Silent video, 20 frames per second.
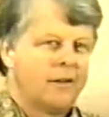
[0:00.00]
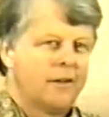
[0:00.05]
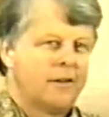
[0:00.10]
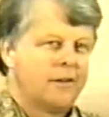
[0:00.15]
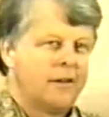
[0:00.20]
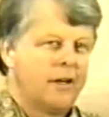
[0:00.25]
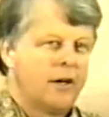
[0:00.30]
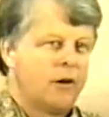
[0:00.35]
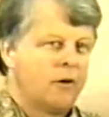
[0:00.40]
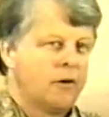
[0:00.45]

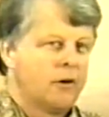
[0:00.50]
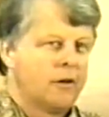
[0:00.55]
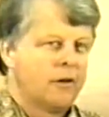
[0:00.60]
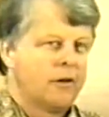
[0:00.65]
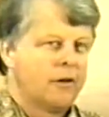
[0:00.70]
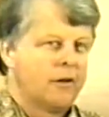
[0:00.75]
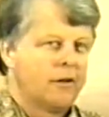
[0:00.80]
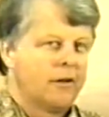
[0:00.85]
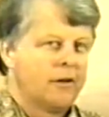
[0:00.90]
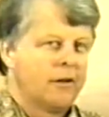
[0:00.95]
Now,
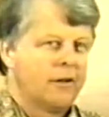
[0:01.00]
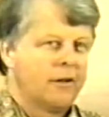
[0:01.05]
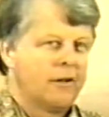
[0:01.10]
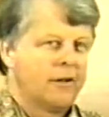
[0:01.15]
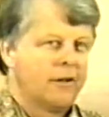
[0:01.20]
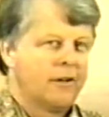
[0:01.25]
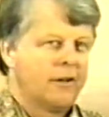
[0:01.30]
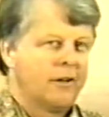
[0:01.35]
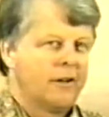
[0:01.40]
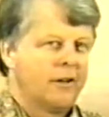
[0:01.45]

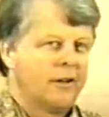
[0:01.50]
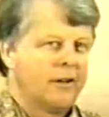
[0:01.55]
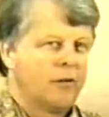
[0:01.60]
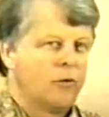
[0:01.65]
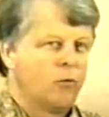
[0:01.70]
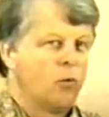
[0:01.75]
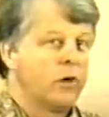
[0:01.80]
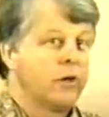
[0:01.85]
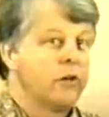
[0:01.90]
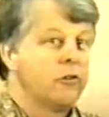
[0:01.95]

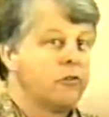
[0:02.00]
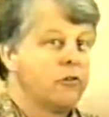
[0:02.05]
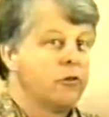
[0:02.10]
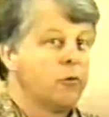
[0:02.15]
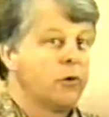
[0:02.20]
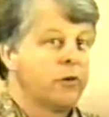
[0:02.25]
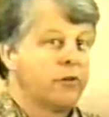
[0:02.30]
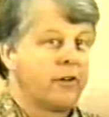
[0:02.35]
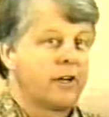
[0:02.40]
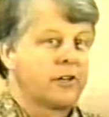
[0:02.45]
what do you do
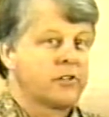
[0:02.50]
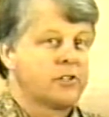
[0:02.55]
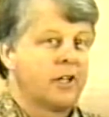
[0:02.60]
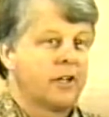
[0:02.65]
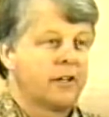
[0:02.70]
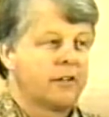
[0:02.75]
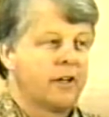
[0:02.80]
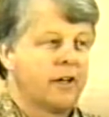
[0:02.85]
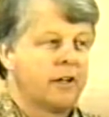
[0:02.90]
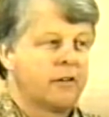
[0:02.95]
with texts
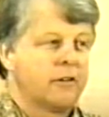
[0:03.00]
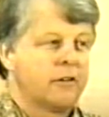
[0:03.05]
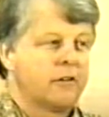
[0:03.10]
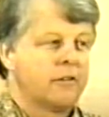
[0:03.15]
like that?